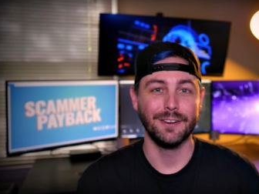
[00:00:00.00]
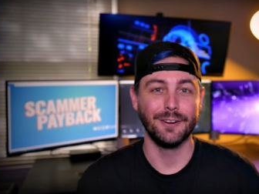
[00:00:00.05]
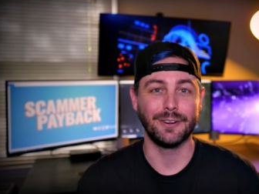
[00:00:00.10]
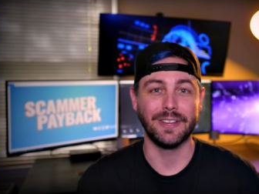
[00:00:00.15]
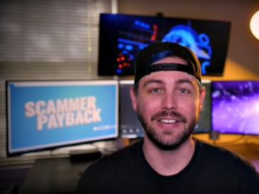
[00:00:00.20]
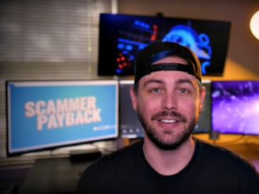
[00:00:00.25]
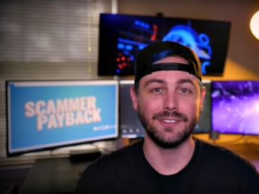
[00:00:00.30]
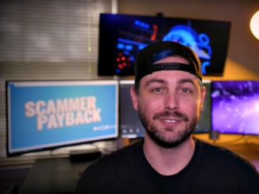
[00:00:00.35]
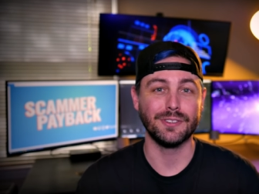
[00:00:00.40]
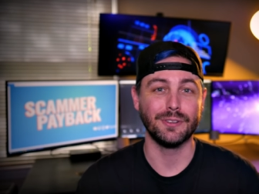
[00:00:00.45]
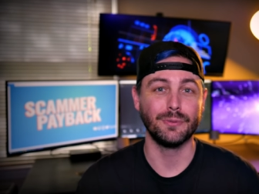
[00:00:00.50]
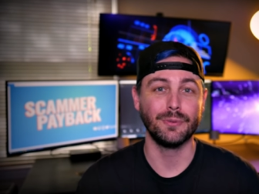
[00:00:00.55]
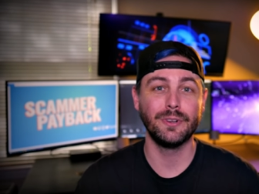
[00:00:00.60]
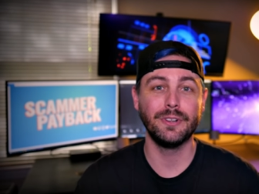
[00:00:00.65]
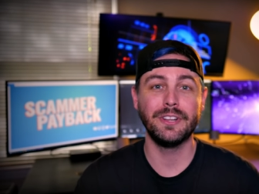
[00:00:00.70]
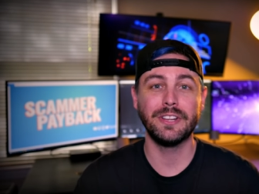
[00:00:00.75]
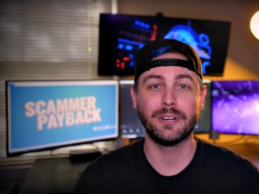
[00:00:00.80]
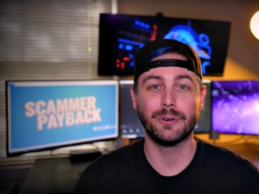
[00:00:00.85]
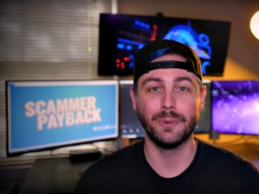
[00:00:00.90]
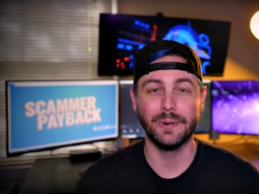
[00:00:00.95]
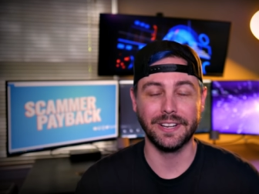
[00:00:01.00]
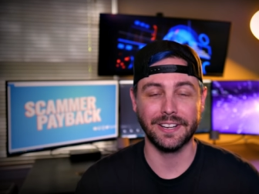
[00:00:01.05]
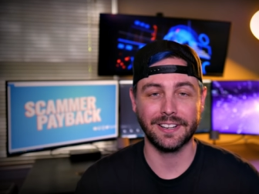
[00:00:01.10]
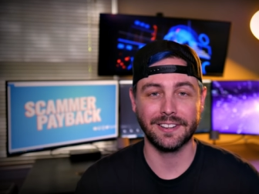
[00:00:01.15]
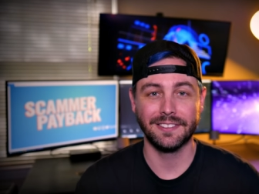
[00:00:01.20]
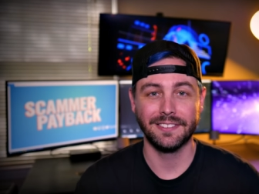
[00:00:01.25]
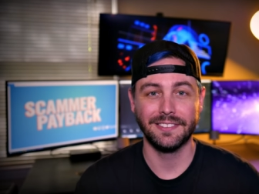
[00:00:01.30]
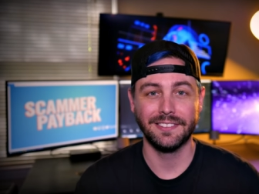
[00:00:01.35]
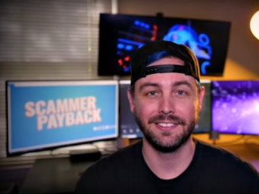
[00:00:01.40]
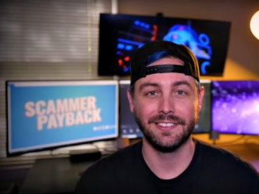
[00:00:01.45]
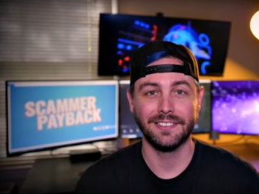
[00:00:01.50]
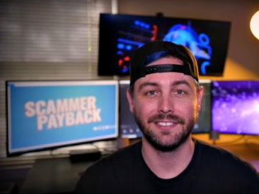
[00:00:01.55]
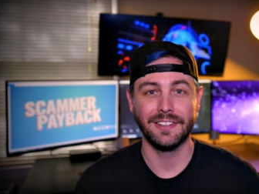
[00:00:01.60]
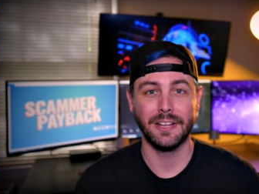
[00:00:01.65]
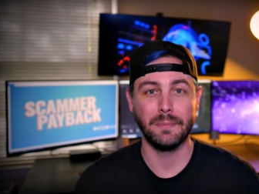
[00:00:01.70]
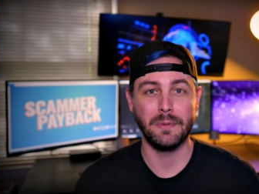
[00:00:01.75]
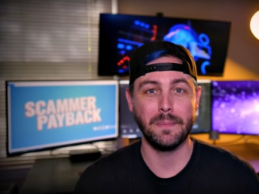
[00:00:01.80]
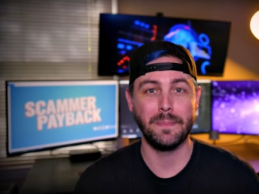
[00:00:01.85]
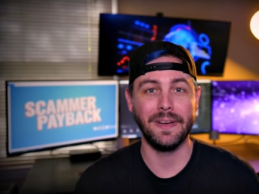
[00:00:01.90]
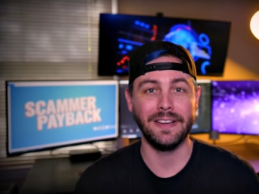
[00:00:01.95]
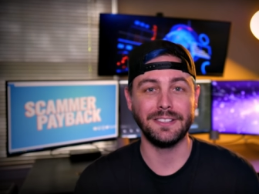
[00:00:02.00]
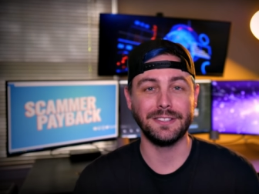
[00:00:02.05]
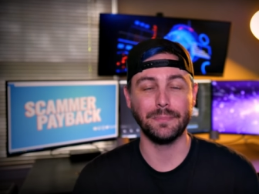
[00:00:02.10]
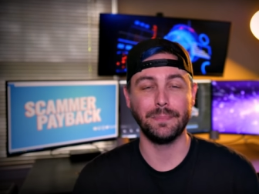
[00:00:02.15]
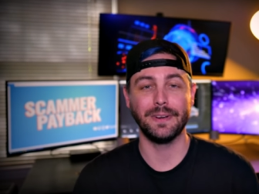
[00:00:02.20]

Okay, so really quick, let me paint